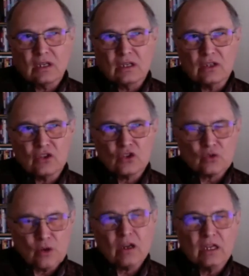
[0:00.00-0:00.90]

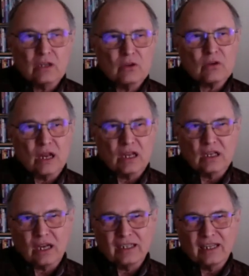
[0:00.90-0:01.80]
destroy Ukrainian
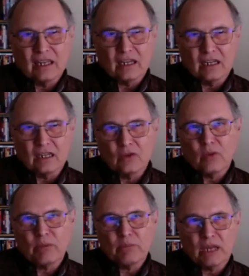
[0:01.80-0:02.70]
identity, to
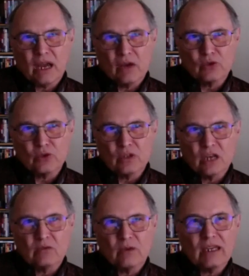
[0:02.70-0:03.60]
wipe it out, to
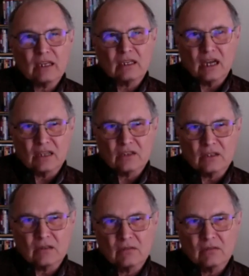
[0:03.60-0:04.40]
not recognize it.